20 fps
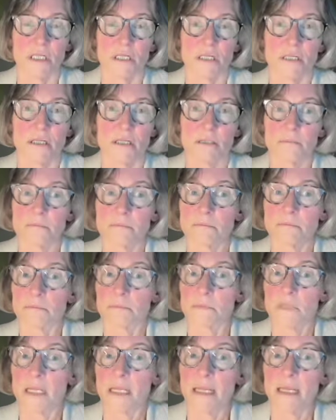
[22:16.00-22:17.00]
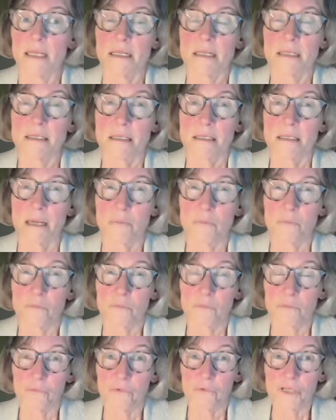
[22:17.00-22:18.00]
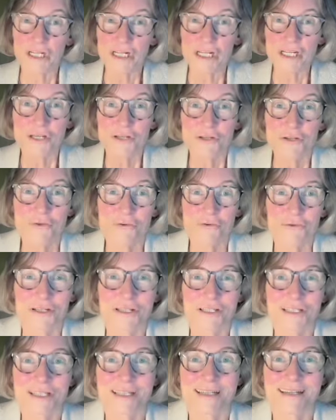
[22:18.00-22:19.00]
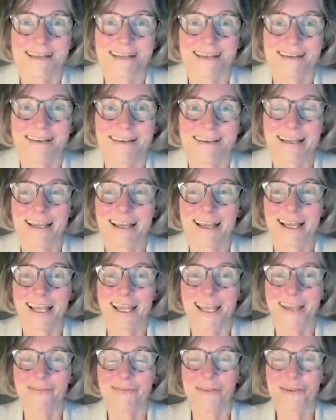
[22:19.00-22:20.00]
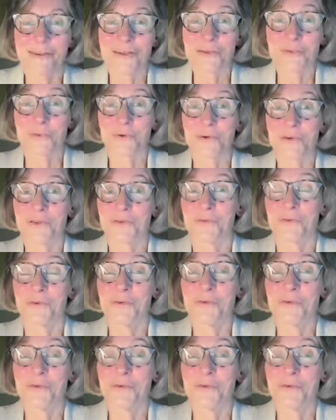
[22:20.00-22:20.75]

And I'm really curious if this works for